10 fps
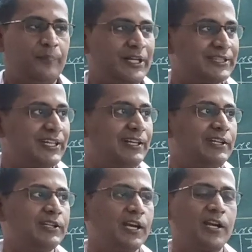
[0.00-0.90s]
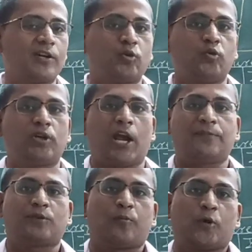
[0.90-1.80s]
Basically there are two
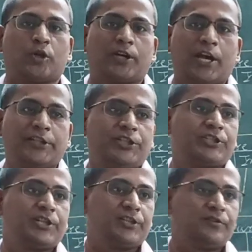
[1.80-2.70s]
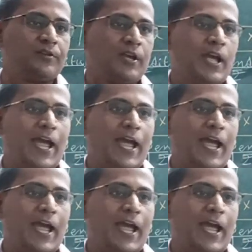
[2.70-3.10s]
types of organizations